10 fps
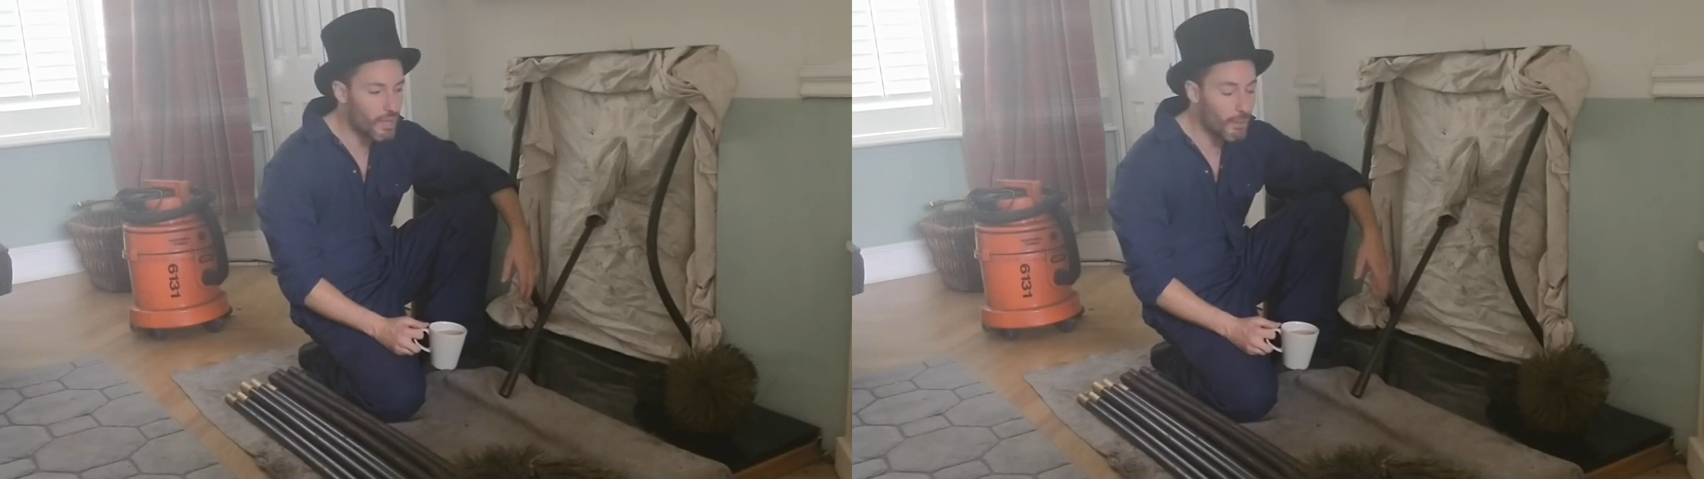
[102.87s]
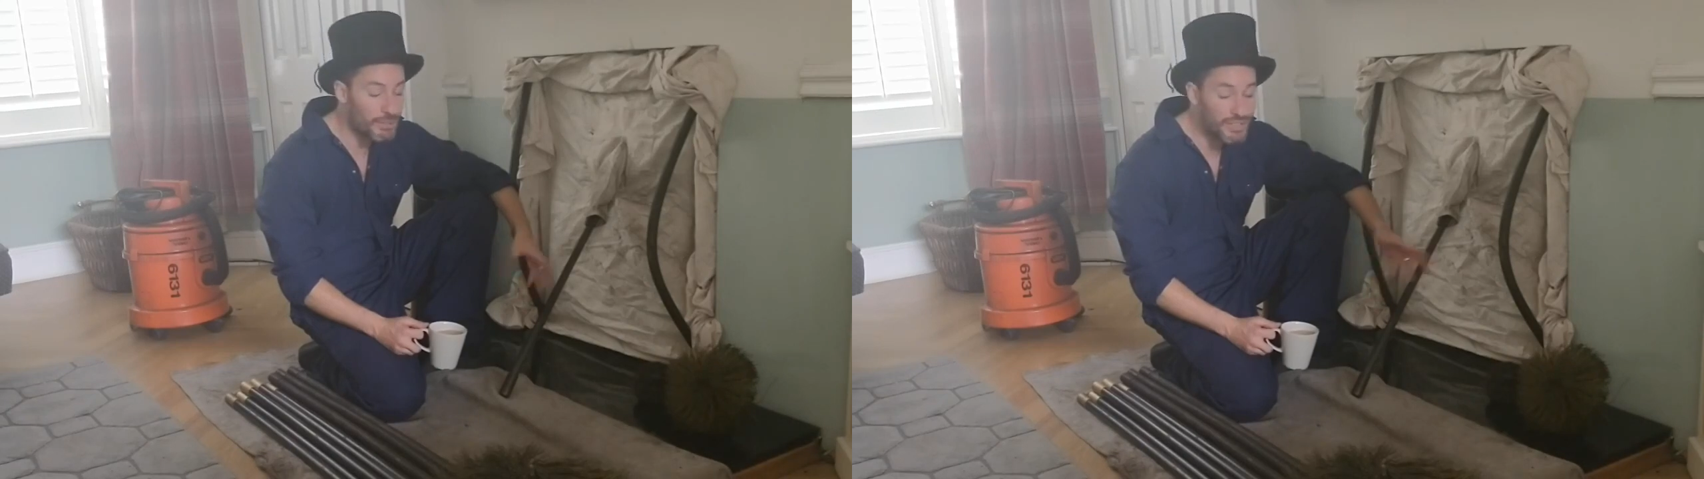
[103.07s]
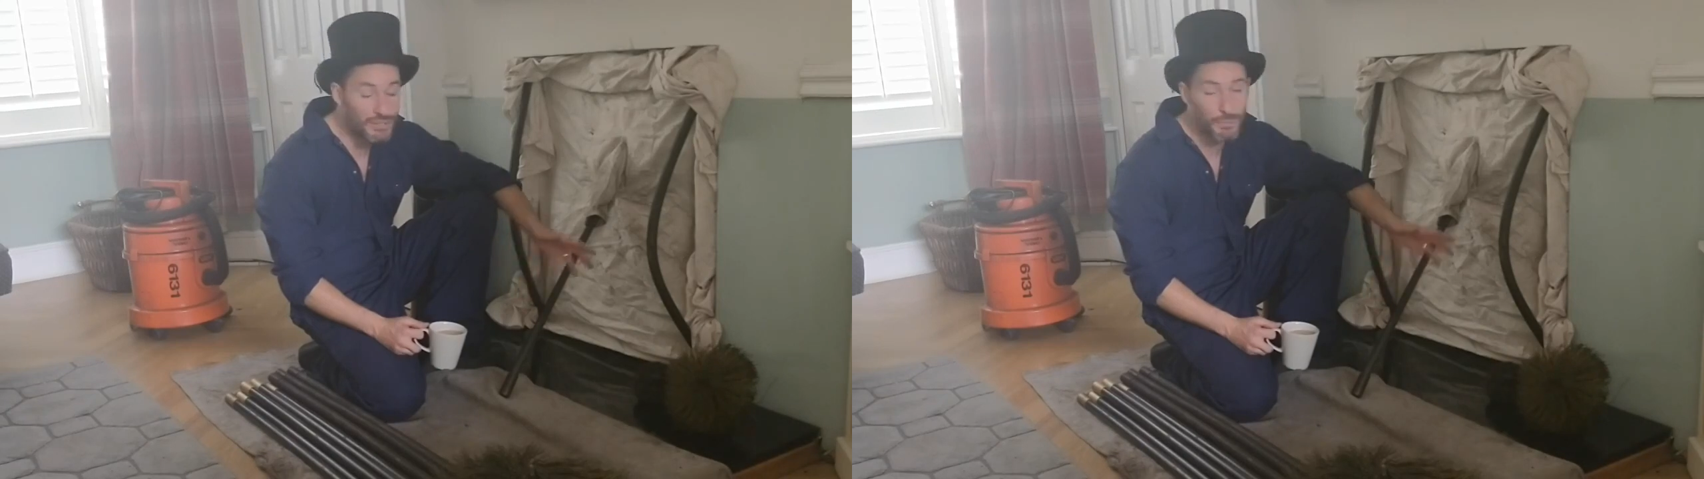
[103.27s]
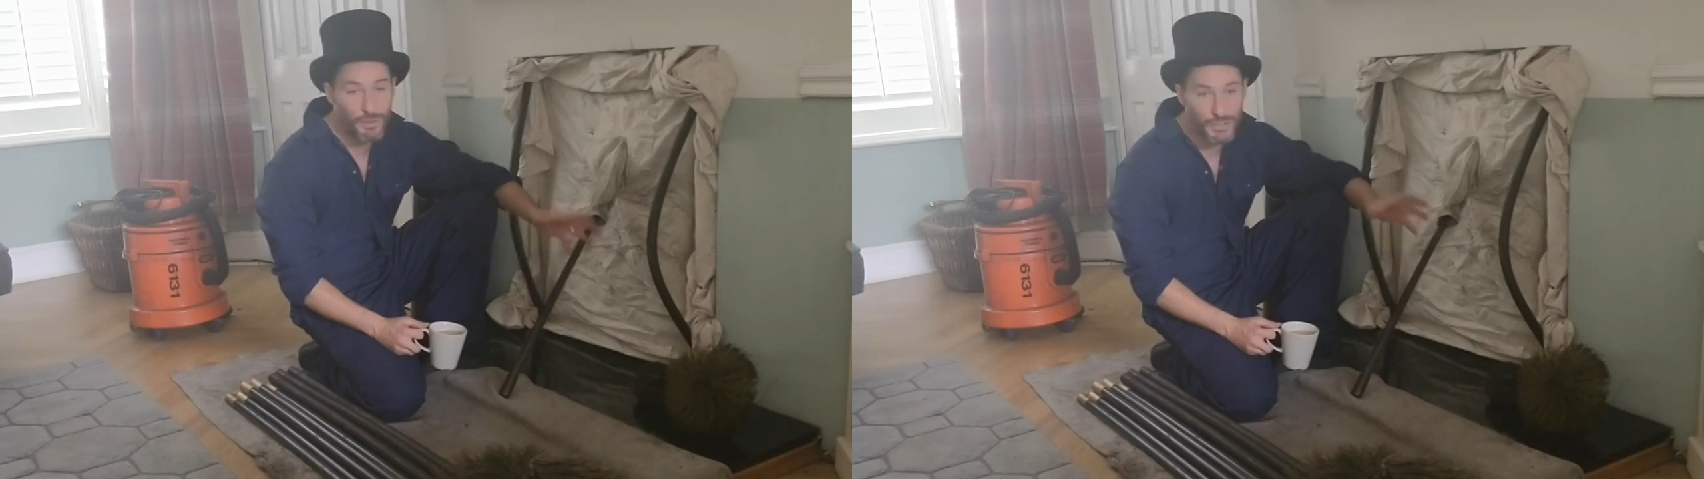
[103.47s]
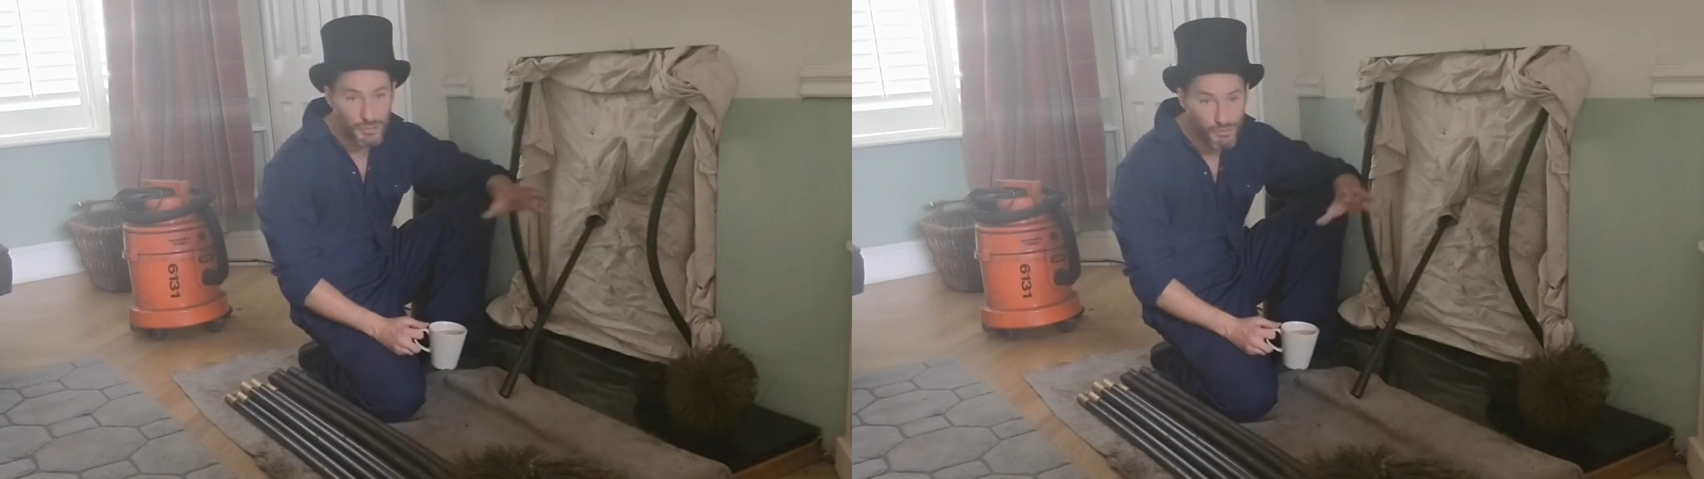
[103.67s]
But since
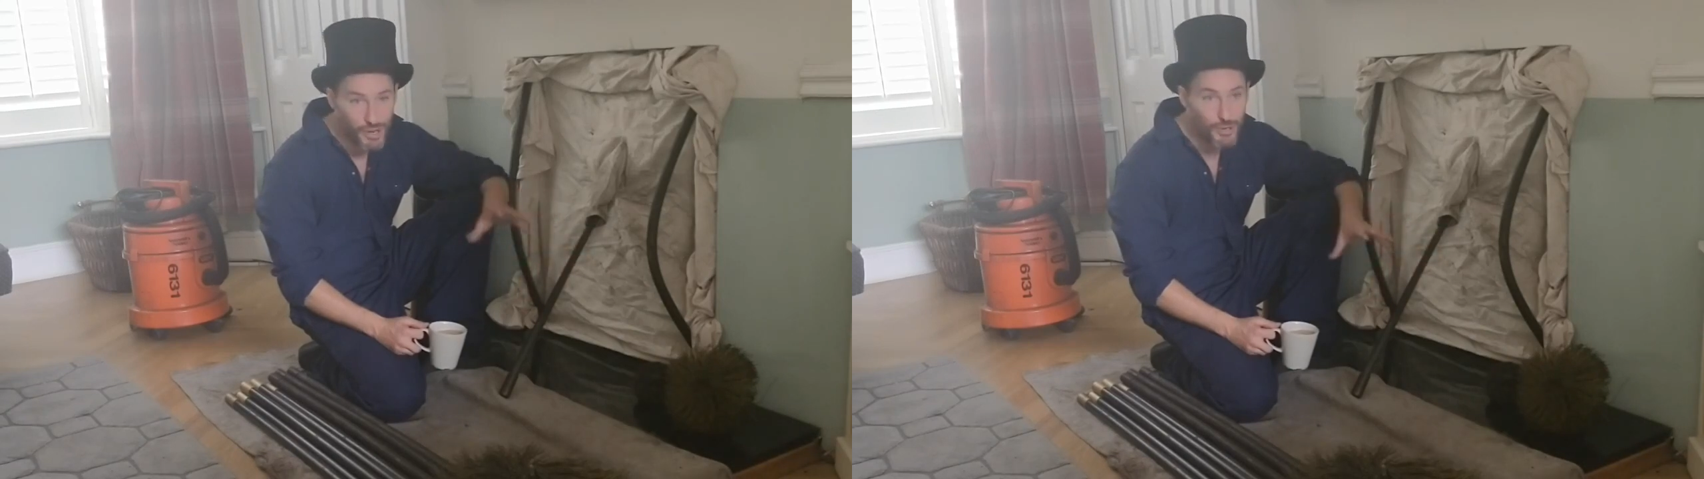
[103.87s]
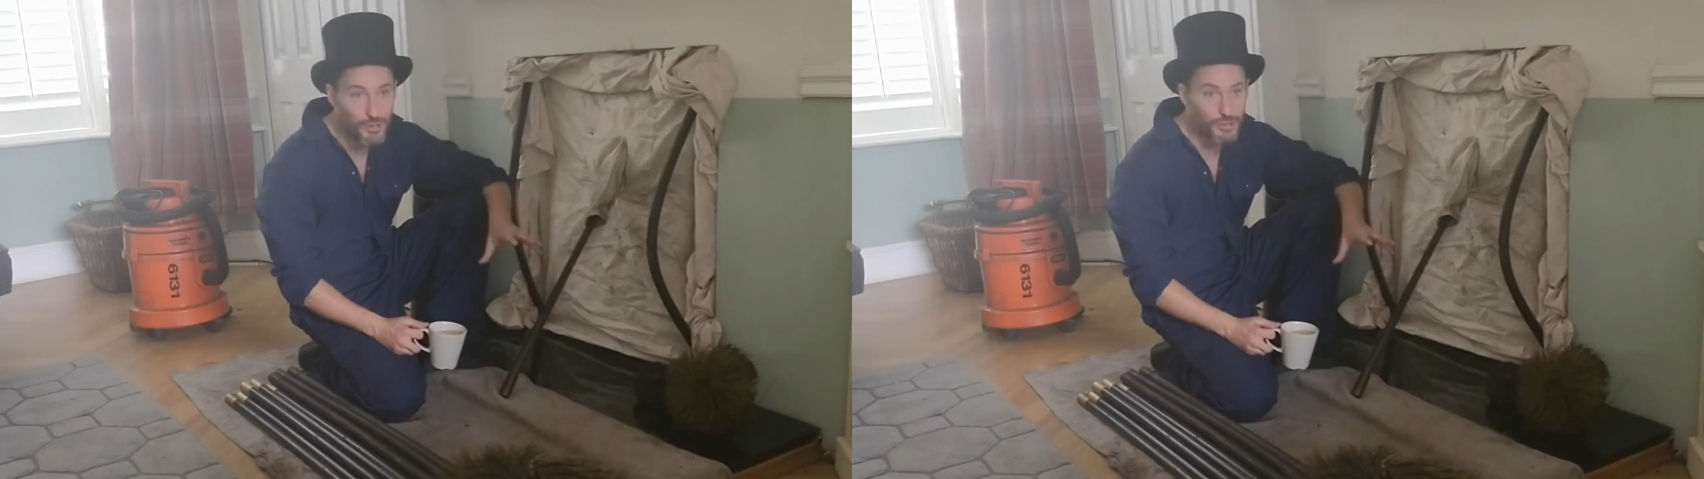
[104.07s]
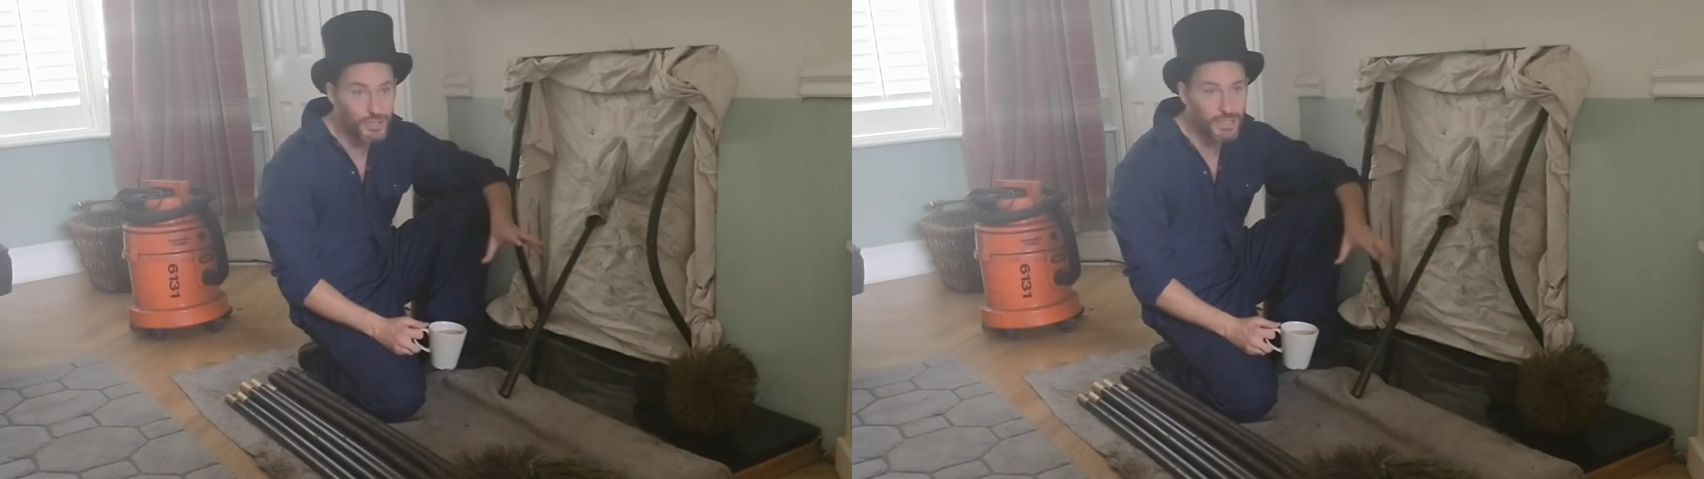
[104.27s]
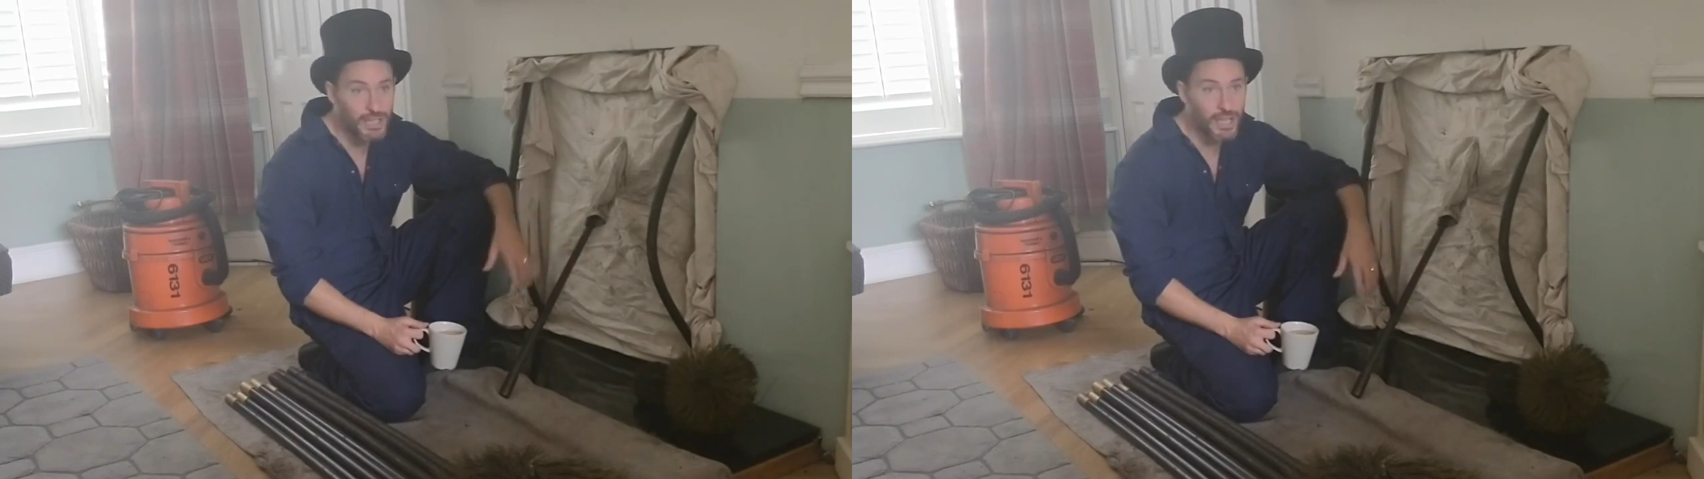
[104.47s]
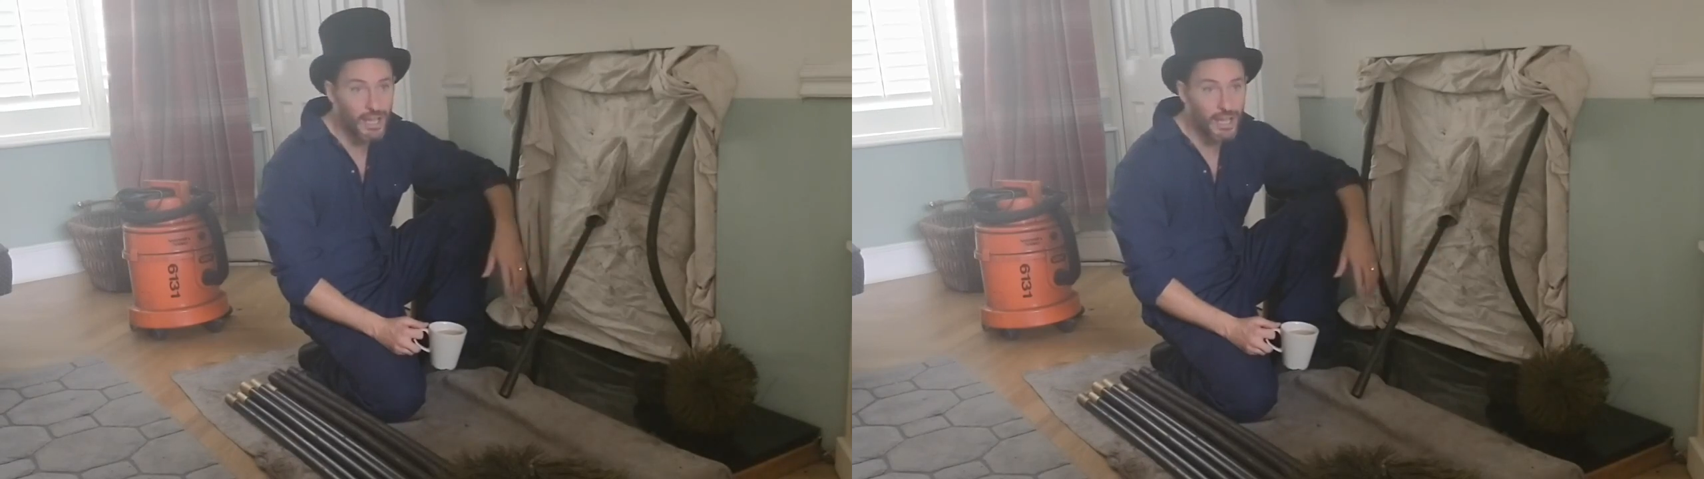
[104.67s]
moving to Runcorn,